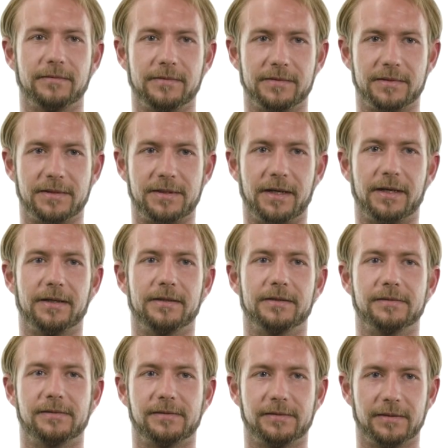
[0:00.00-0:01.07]
sick
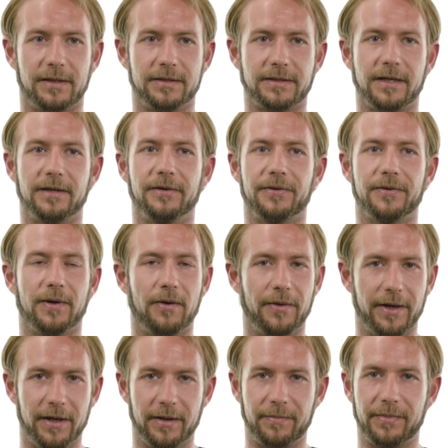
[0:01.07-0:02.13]
as, as hell,
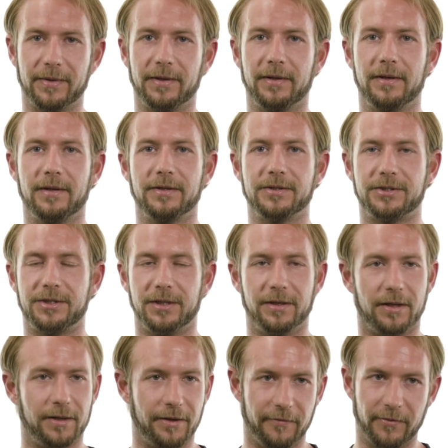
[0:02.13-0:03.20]
throwing up, shitting
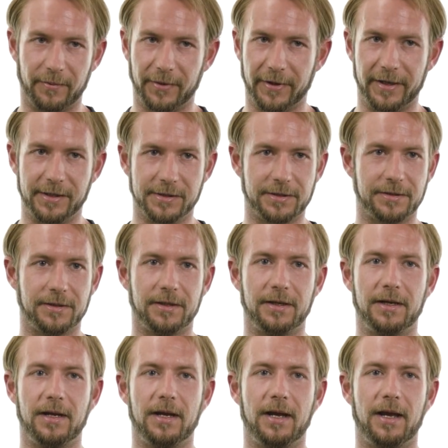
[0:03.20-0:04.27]
all over the place.
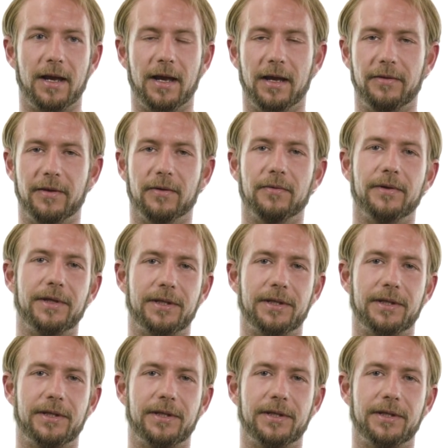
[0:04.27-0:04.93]
And the only